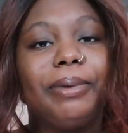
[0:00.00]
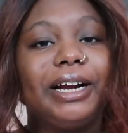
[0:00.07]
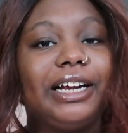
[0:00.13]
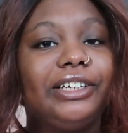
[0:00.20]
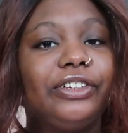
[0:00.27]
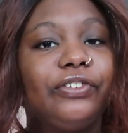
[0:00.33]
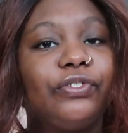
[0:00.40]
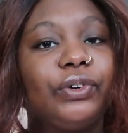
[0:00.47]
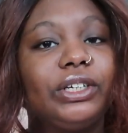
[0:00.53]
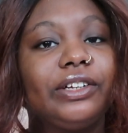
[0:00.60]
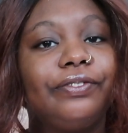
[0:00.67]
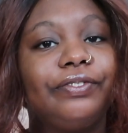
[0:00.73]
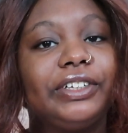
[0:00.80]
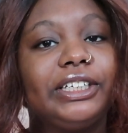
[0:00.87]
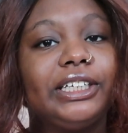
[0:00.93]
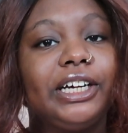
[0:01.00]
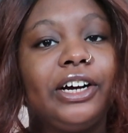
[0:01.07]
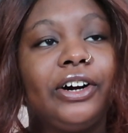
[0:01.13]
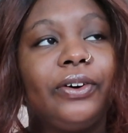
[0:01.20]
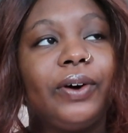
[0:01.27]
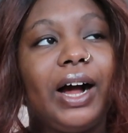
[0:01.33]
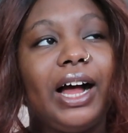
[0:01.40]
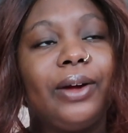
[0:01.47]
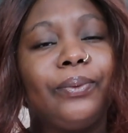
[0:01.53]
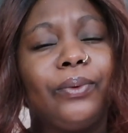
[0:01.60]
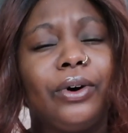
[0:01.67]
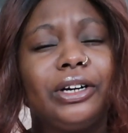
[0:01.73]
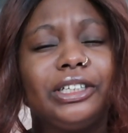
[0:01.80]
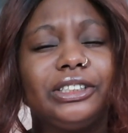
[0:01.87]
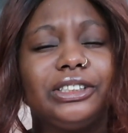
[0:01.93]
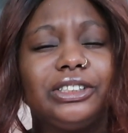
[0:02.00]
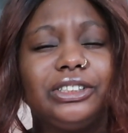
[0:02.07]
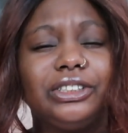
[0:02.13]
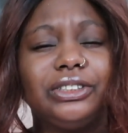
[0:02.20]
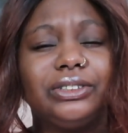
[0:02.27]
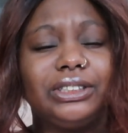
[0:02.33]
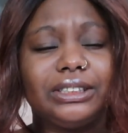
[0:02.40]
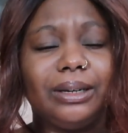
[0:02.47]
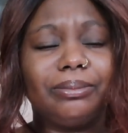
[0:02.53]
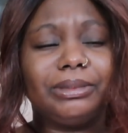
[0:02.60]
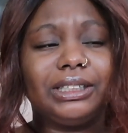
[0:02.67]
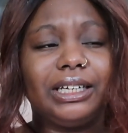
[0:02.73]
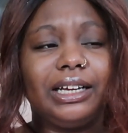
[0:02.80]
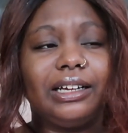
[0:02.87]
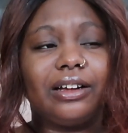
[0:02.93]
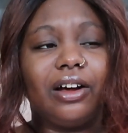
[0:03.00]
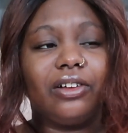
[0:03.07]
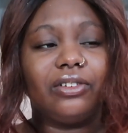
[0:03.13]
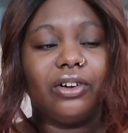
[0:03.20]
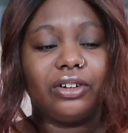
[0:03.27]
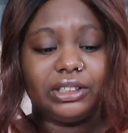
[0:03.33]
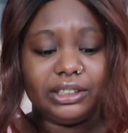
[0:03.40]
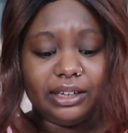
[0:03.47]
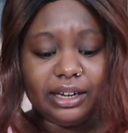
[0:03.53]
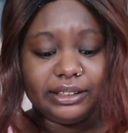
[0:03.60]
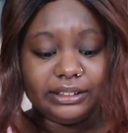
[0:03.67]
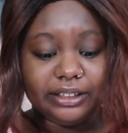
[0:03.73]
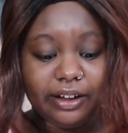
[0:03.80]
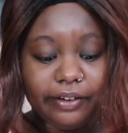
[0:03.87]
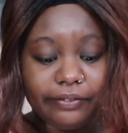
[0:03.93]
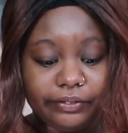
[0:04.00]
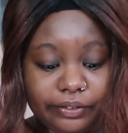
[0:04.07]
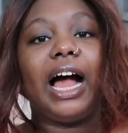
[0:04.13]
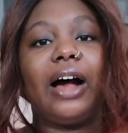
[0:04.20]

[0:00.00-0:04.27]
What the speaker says: But I knew for the video I wanted to do something along the lines of